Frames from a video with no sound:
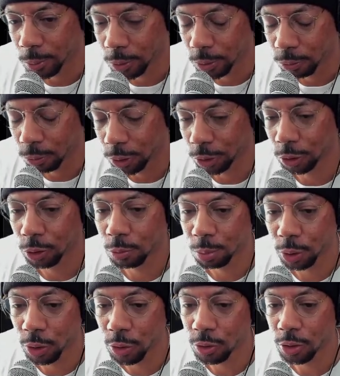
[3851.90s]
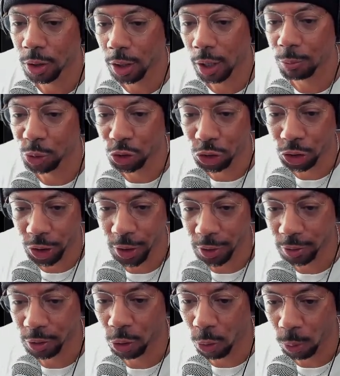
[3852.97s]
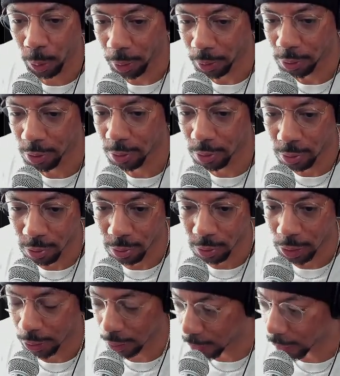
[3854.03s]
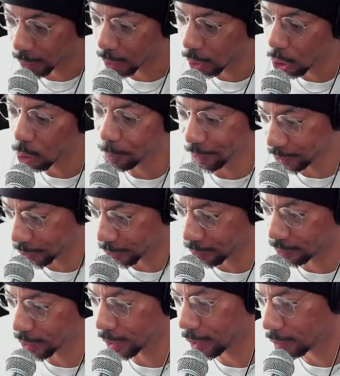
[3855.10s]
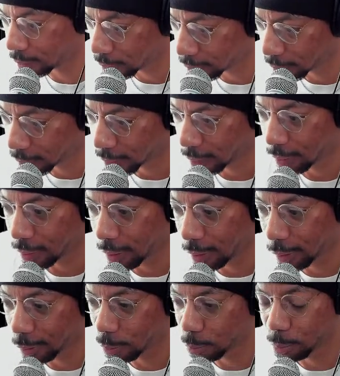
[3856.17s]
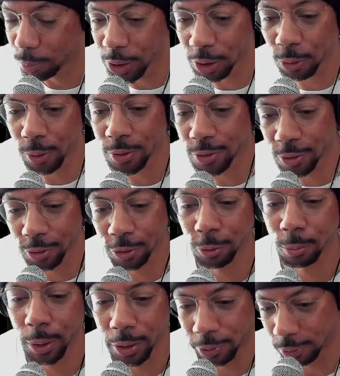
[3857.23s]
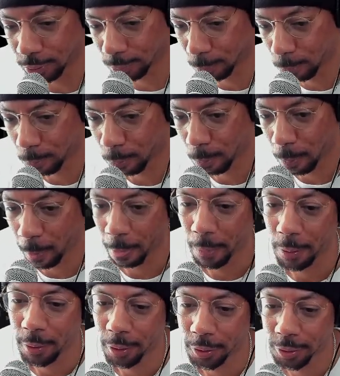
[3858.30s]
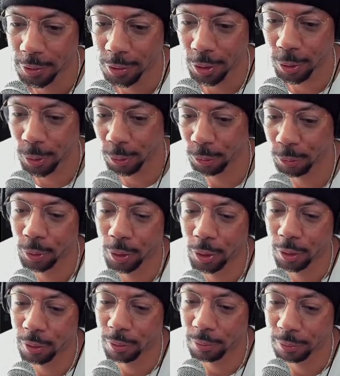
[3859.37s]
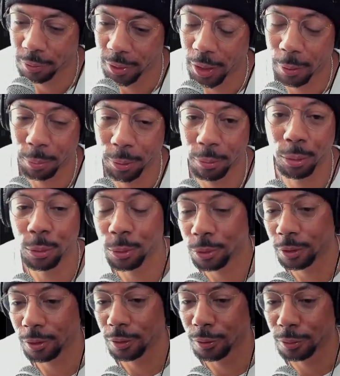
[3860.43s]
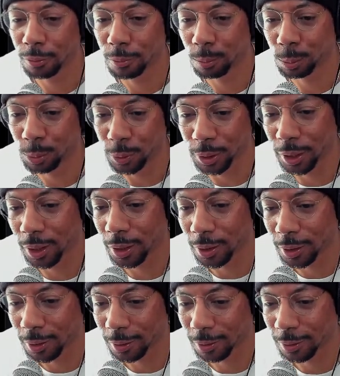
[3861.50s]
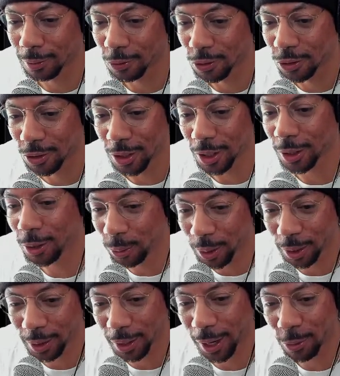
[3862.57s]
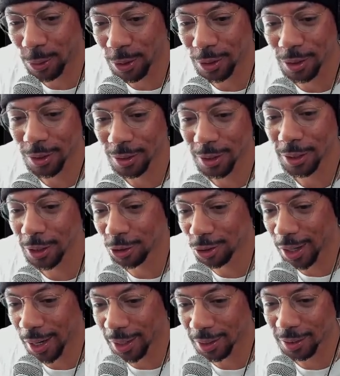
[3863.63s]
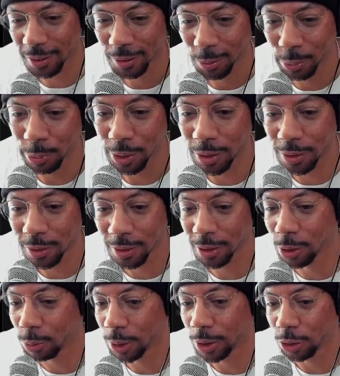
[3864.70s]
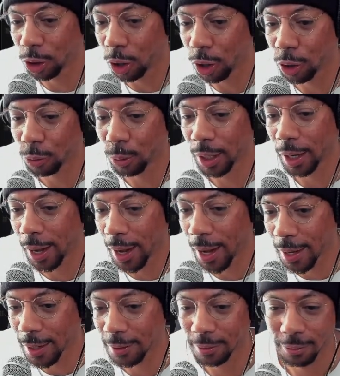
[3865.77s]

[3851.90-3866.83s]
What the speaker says: When you approach the game of shit coins, like the homie just said, meat coins are the new meta. So yeah, people get silly with it. How we see silly dragon, people getting silly with a dog with a hat.